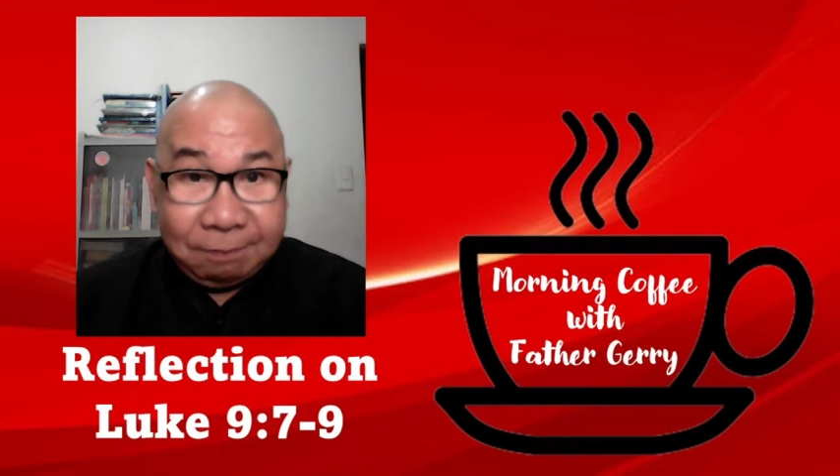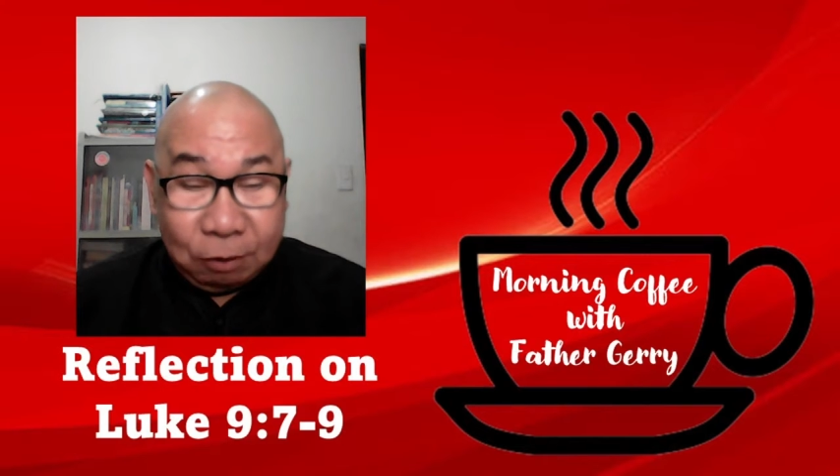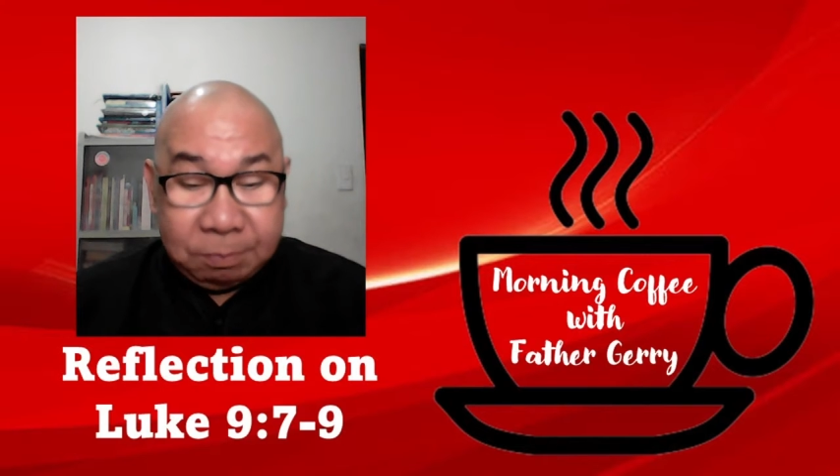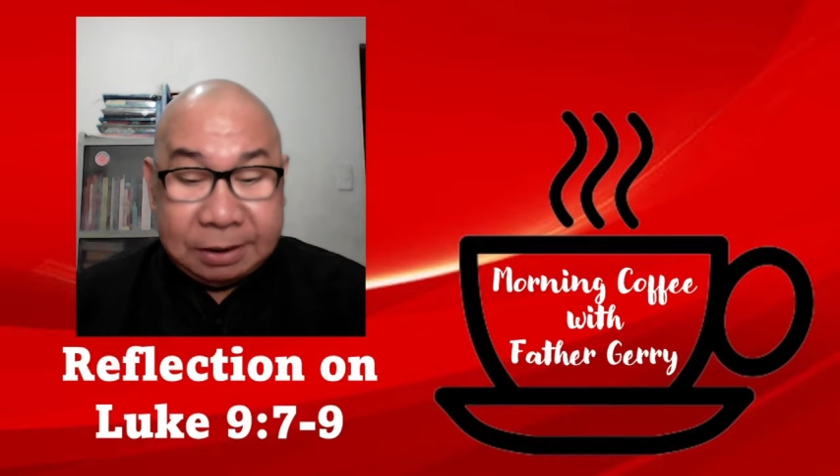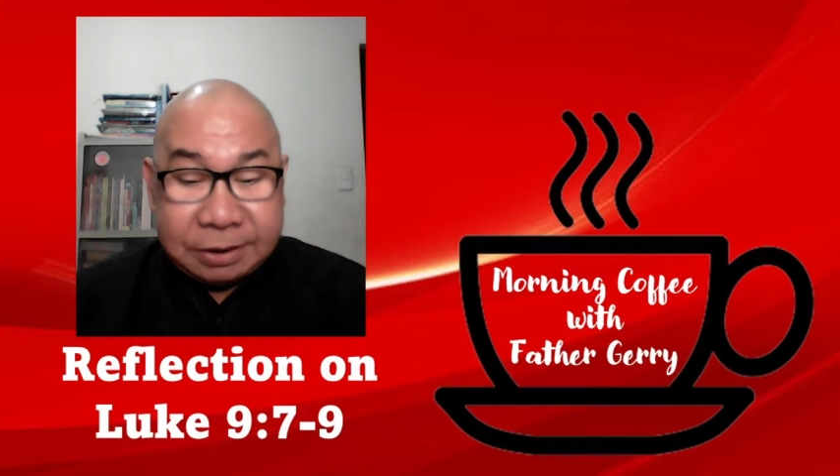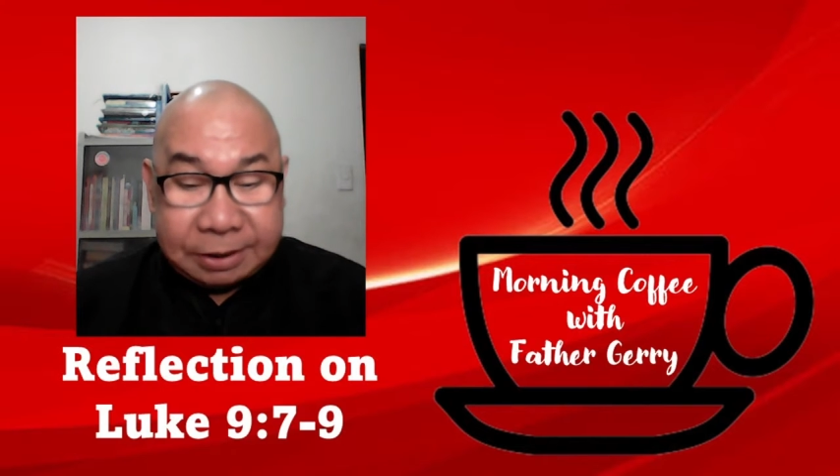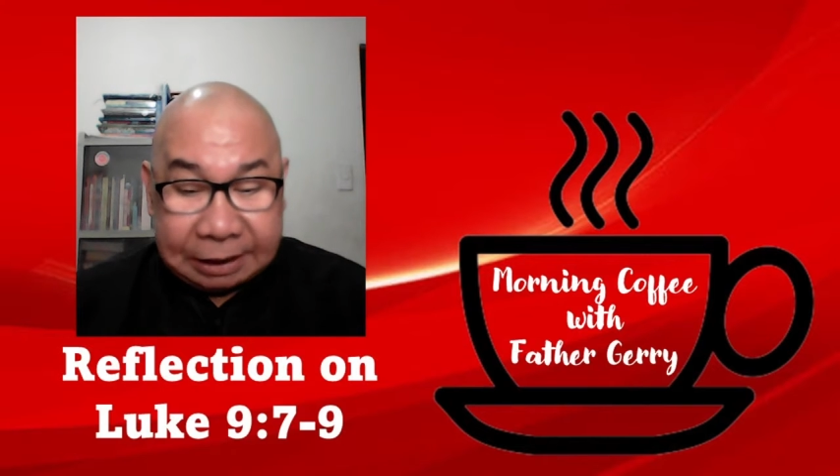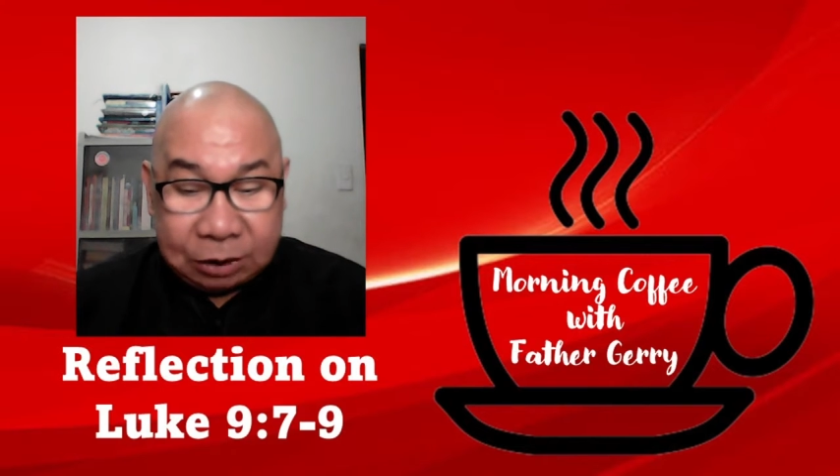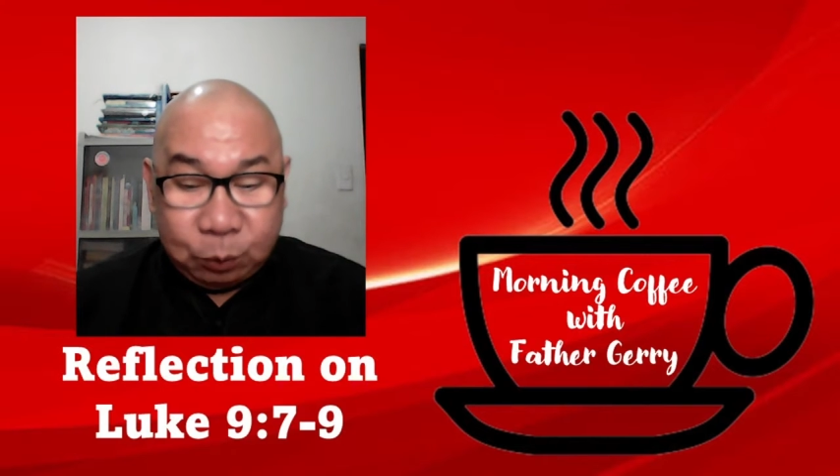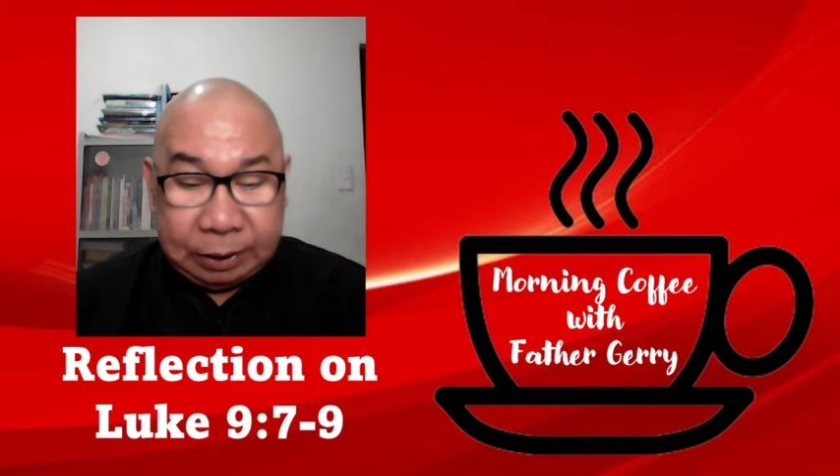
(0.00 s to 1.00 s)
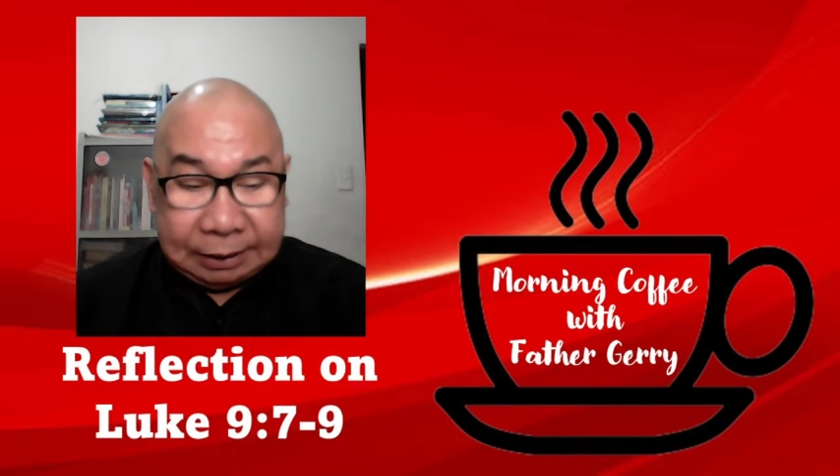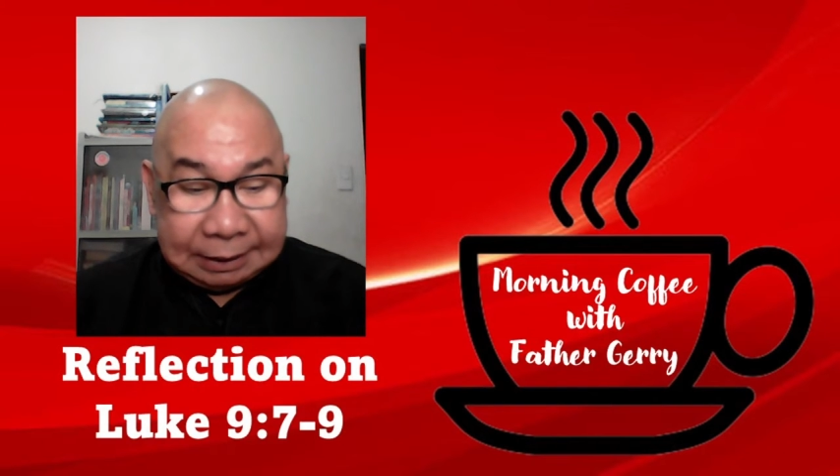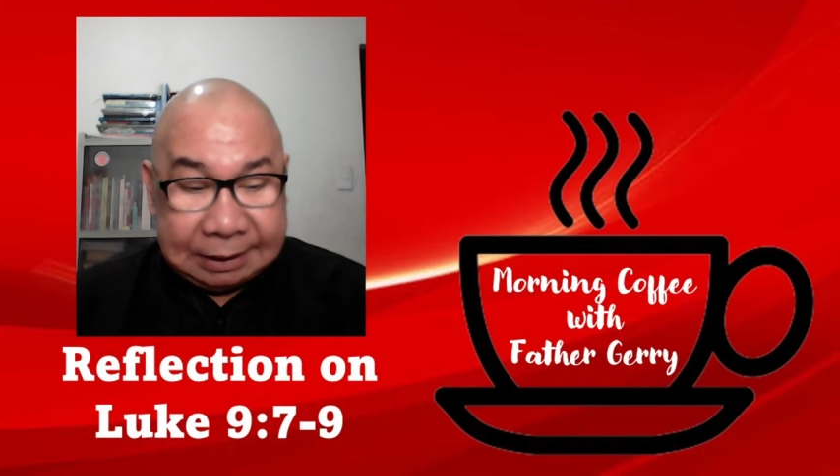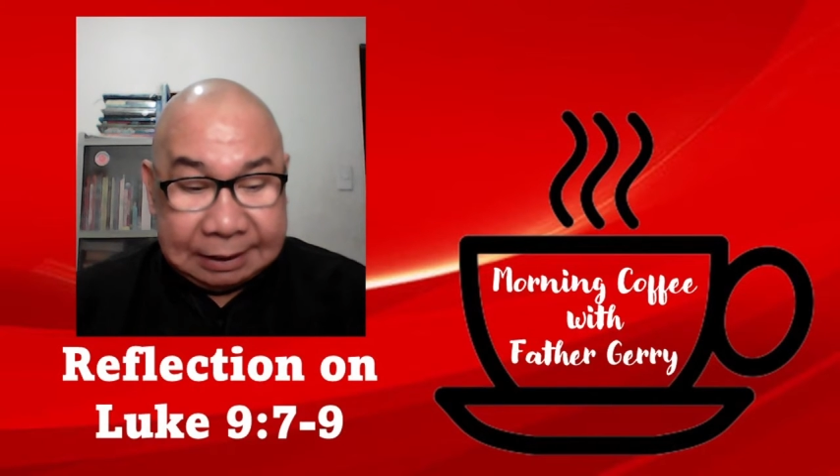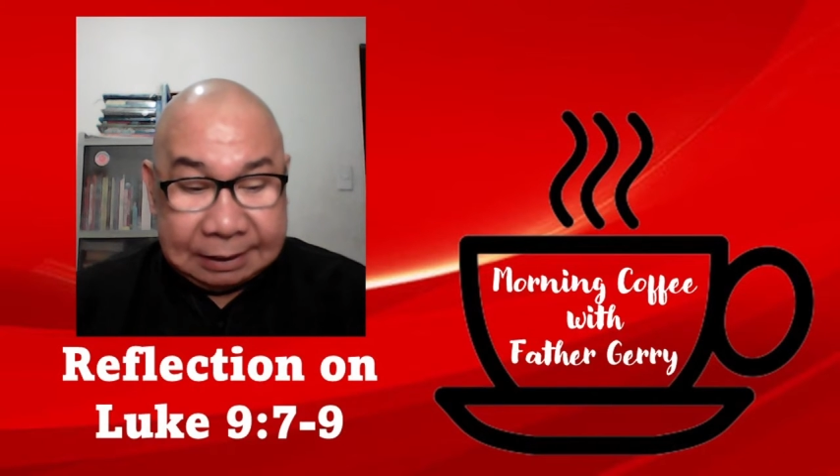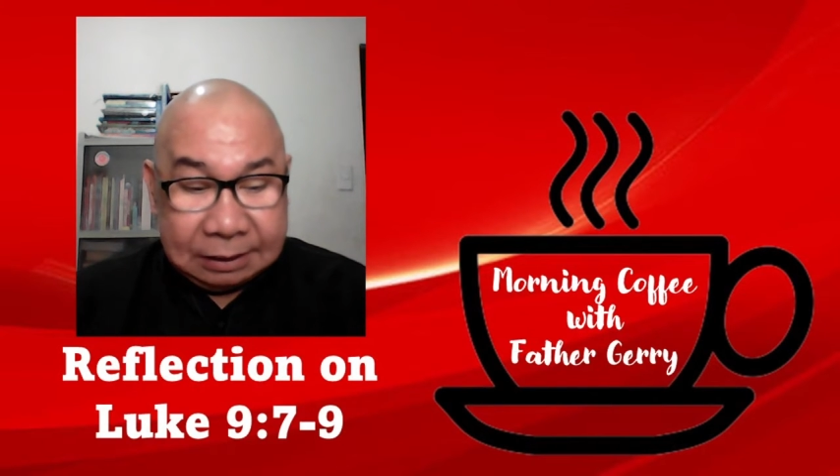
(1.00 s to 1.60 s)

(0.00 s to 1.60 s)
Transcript: of insecurity.